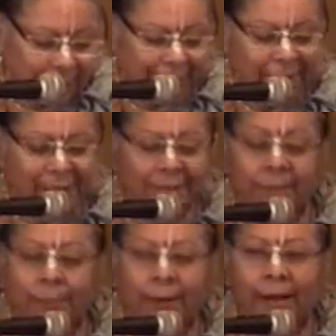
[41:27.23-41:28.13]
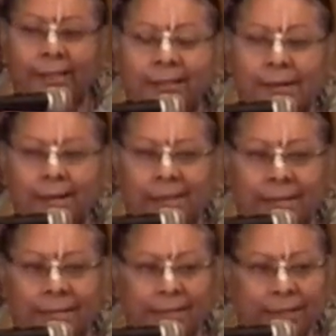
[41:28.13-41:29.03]
in this pastime, in
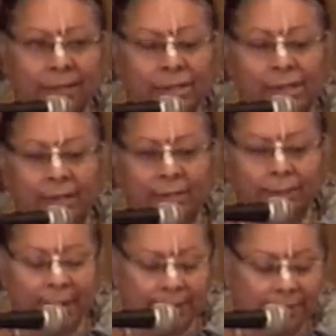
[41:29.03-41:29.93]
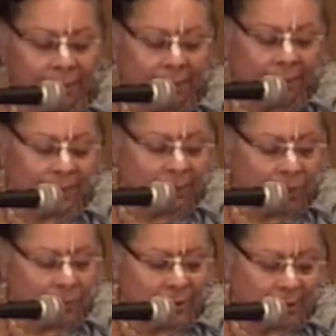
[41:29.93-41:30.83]
this Lila Shakti pastime, this
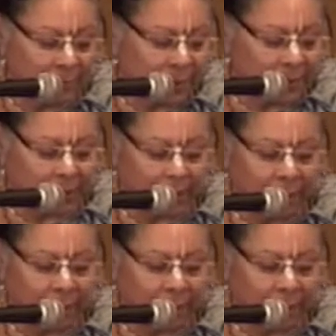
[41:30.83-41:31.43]
most amazing